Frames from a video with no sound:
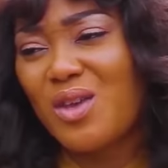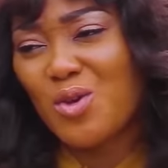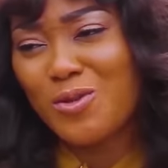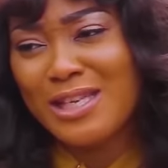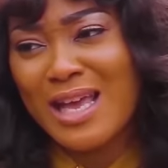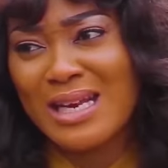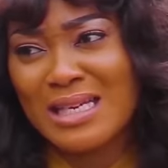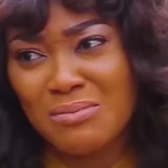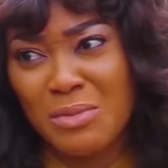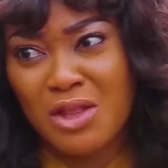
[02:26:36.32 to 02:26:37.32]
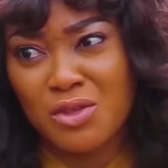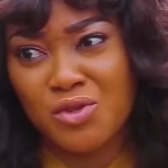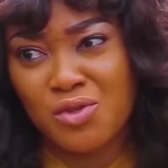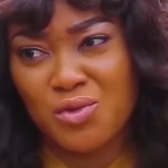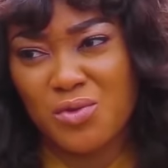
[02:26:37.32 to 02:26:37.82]
Are you telling me the
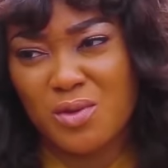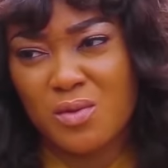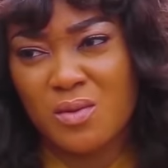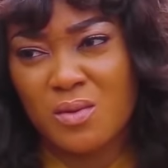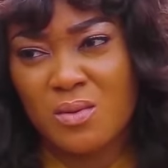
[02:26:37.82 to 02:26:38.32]
truth?